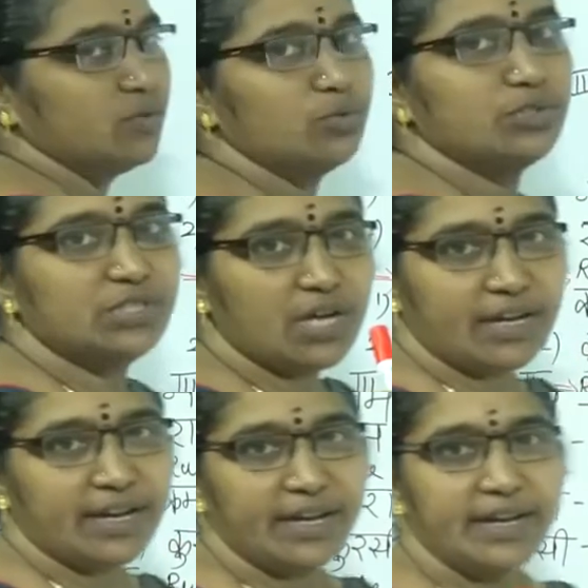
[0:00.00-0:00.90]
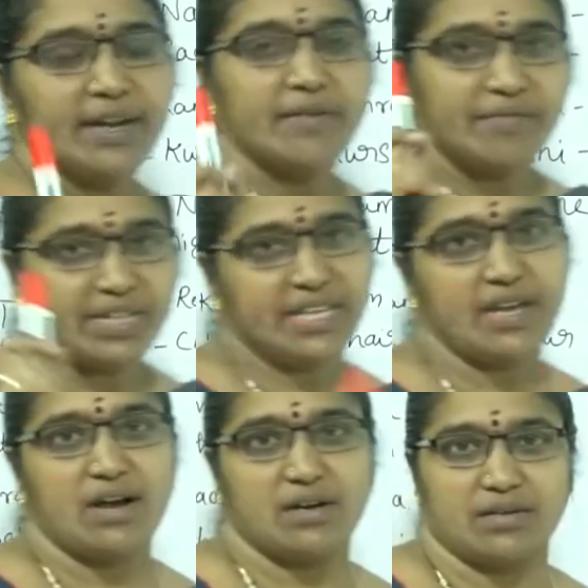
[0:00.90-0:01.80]
Uchcharan
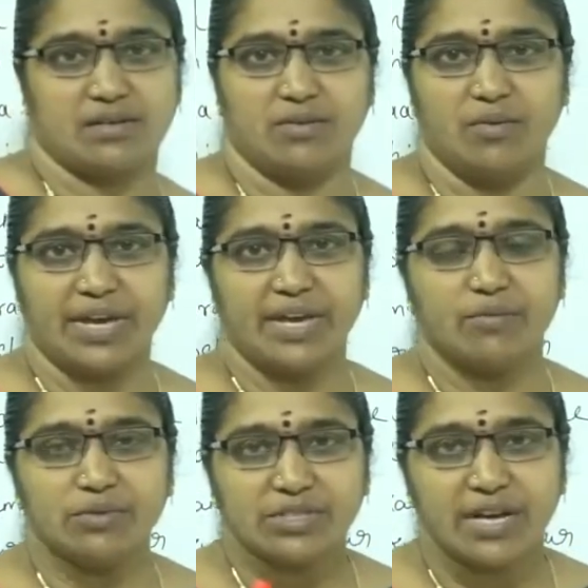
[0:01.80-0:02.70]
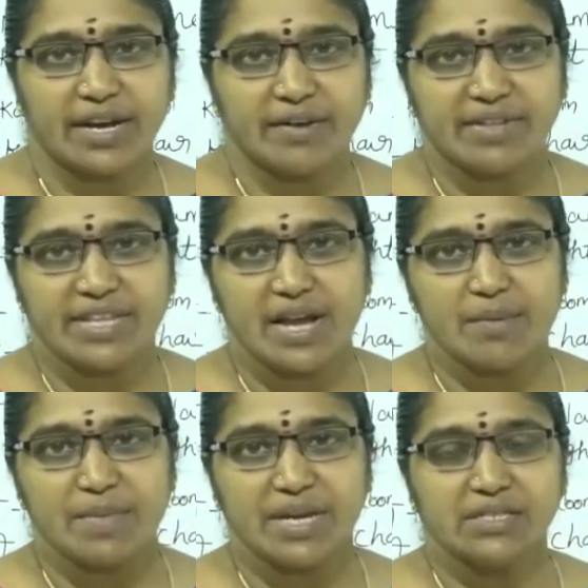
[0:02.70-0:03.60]
Vidyan. Okay, Uchcharan
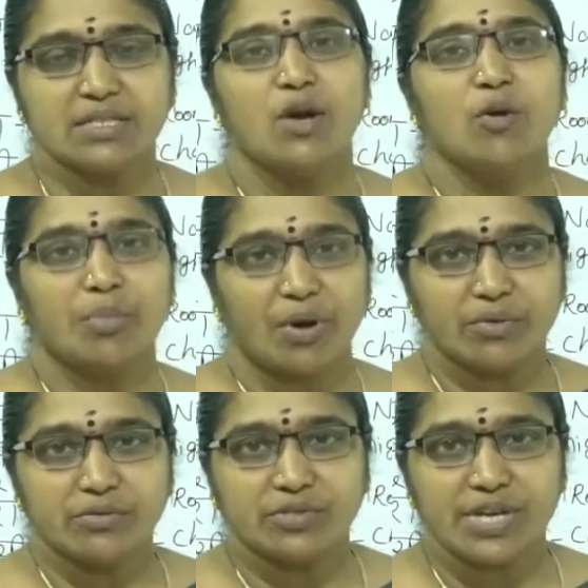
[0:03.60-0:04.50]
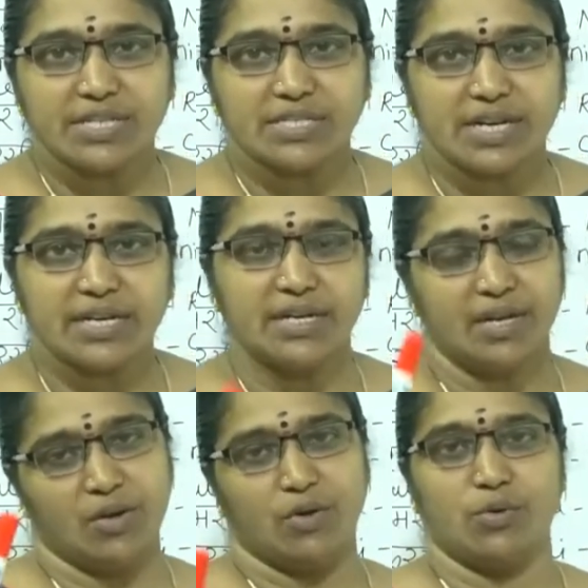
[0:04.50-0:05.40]
Vidyan means pronunciation
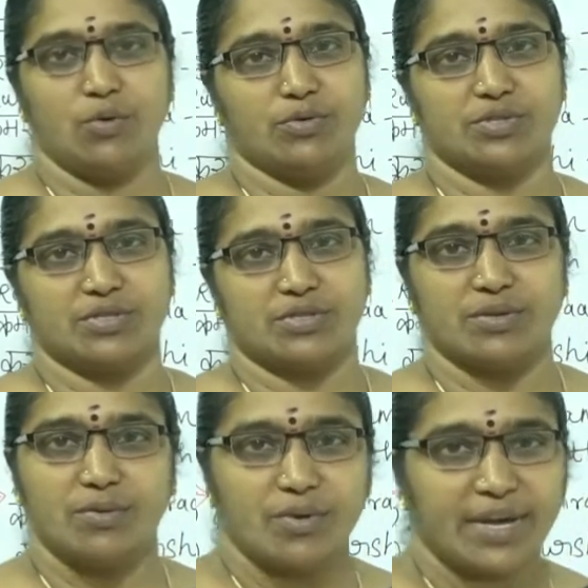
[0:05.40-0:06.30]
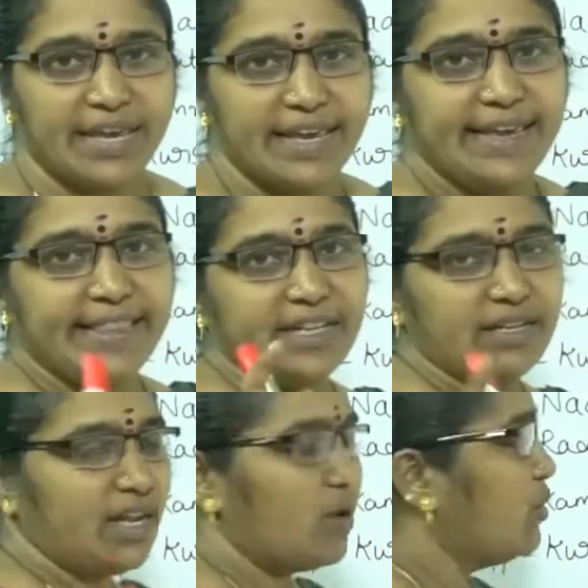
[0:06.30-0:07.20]
rules. Okay,
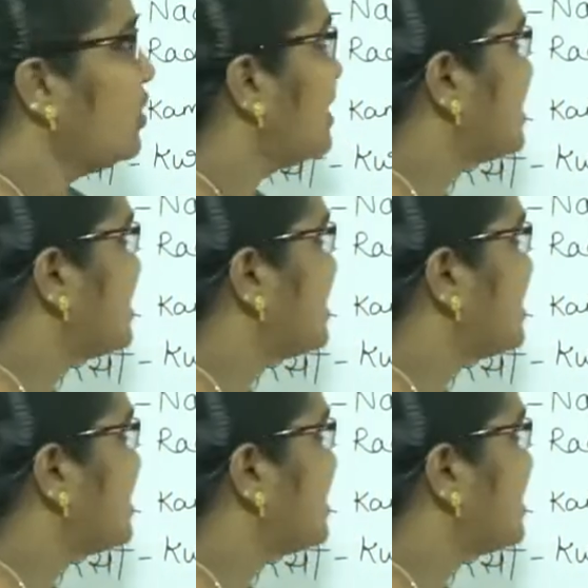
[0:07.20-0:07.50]
now let